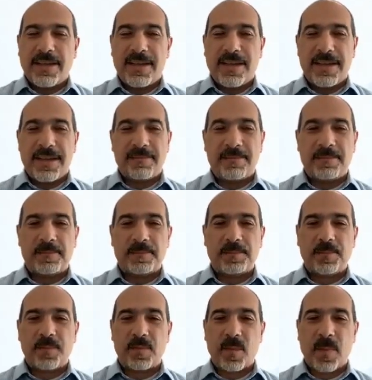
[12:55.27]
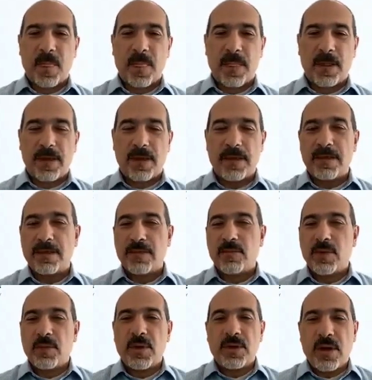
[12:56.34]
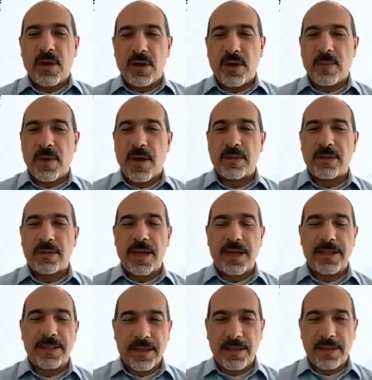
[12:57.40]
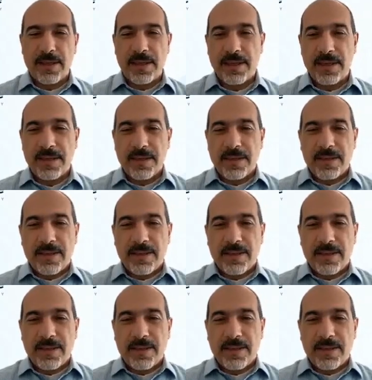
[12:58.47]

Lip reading: And when we talk about identity,